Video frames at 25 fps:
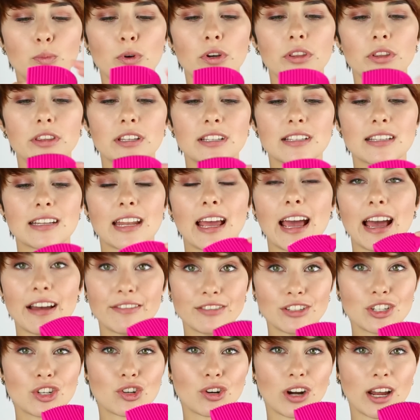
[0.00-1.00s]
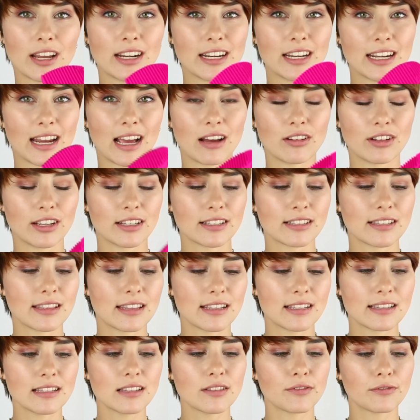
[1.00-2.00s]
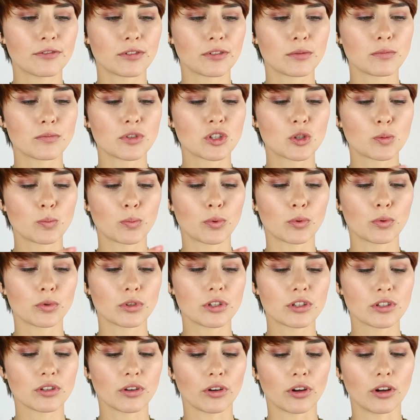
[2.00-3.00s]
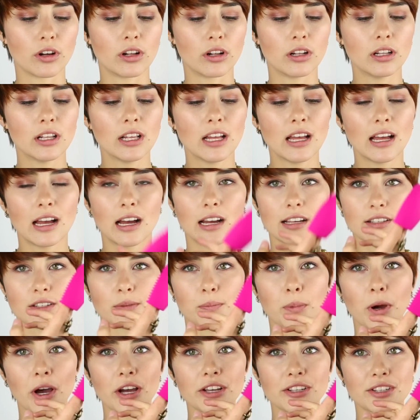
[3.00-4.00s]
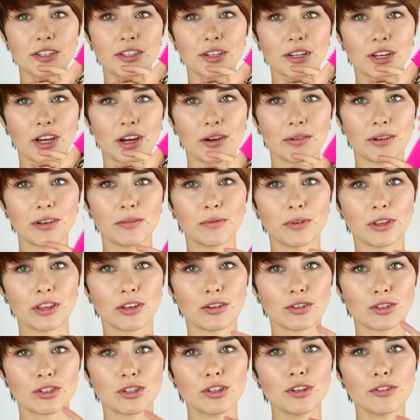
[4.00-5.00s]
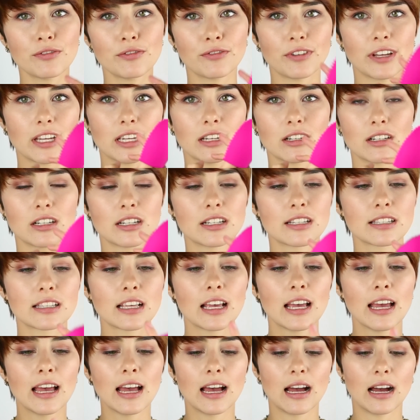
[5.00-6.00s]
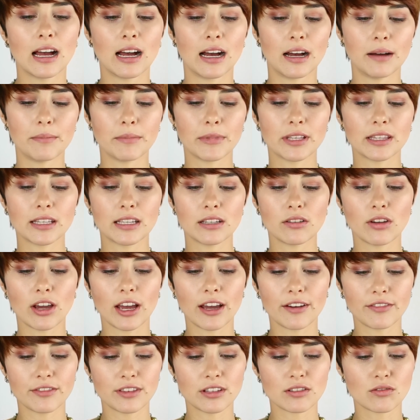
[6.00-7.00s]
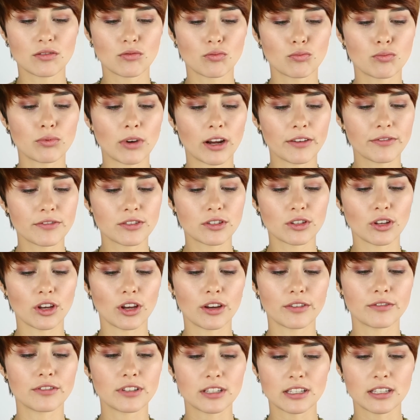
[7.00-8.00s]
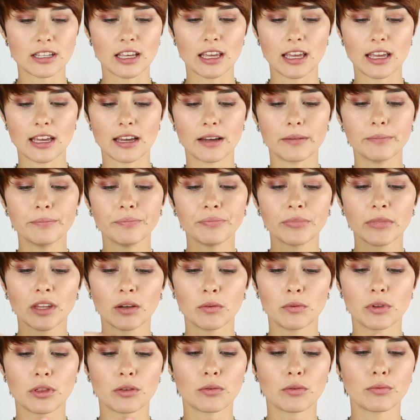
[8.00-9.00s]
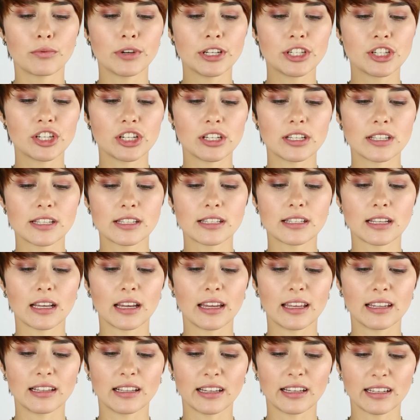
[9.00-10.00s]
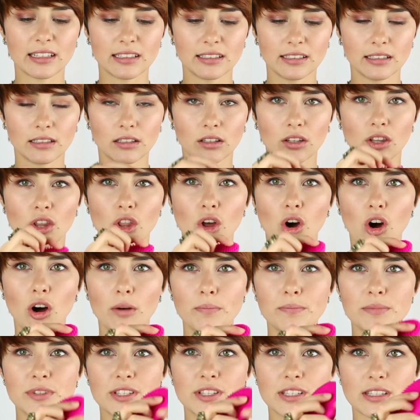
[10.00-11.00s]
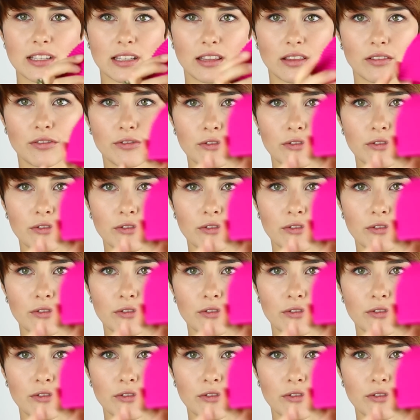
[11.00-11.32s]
bought this and haven't tried it out yet. This is from Sports Girl. I suppose you go in with your two fingers, and then you have this rough surface here with the ridges and like little knobs in the